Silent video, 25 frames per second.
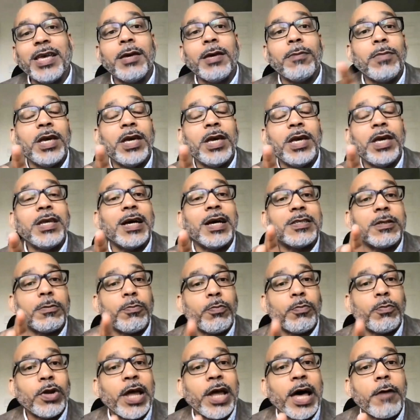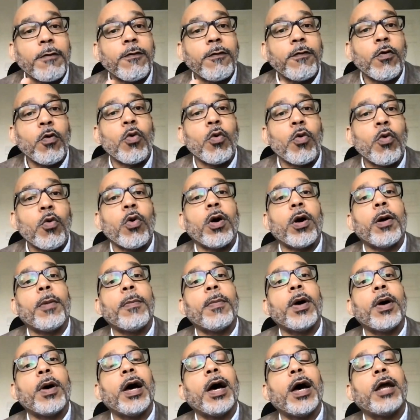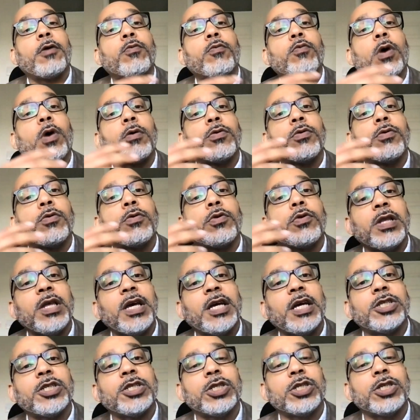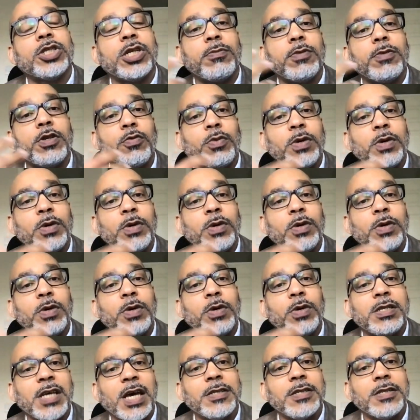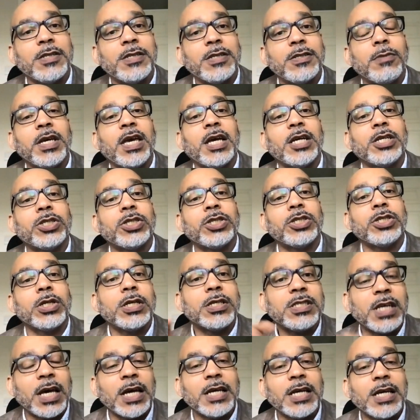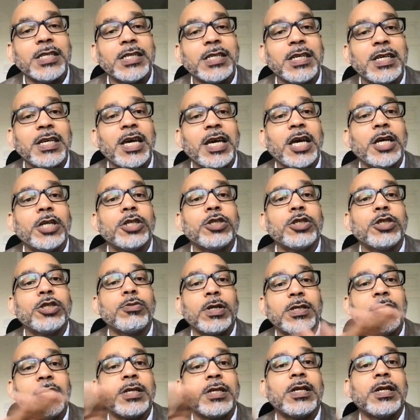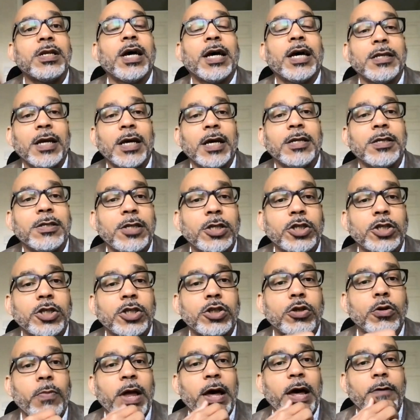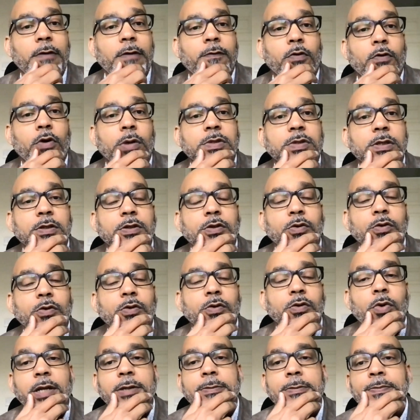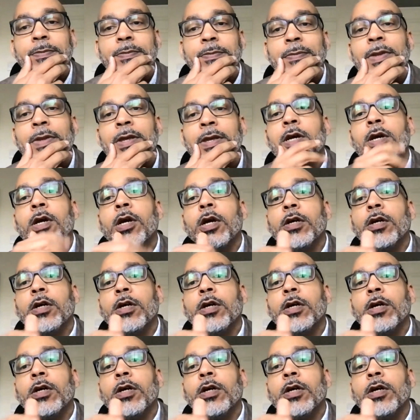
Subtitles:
Wikimedia as a platform and around the relationship between science communication and science engagement and digital platforms and so on.